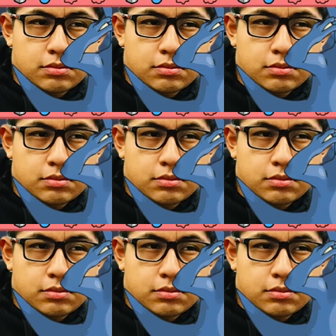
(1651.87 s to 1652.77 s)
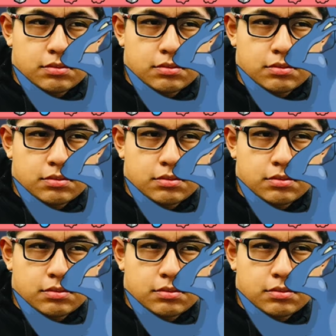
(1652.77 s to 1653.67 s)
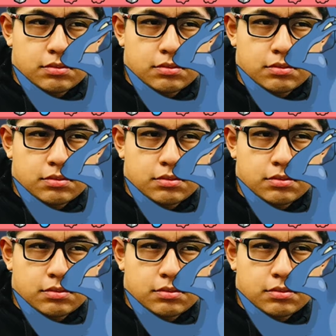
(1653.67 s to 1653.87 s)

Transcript: The face doesn't move, so there is nothing to read.